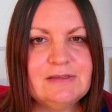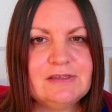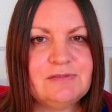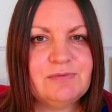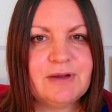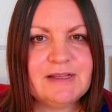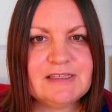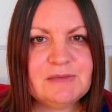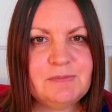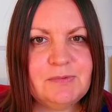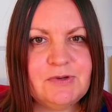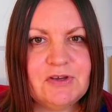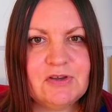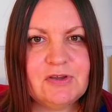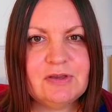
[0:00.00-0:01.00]
to write a
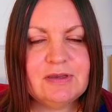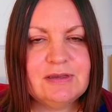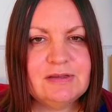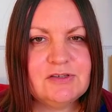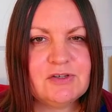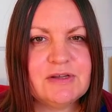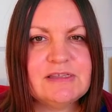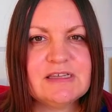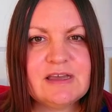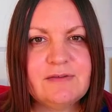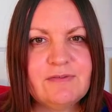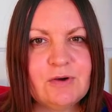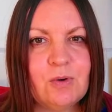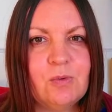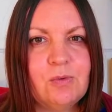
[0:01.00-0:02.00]
book trying to
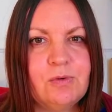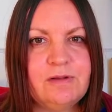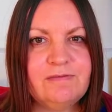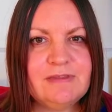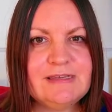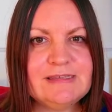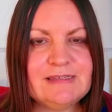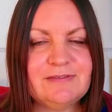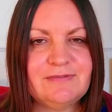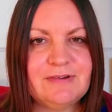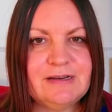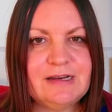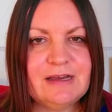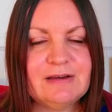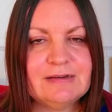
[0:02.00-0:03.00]
cover all of these
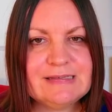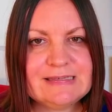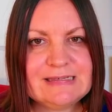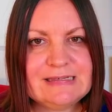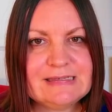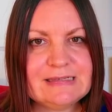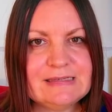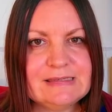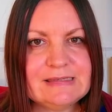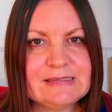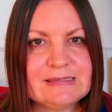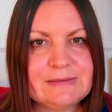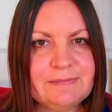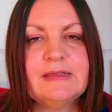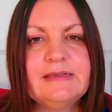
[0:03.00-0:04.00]
different hard
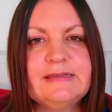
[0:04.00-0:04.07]
seasons.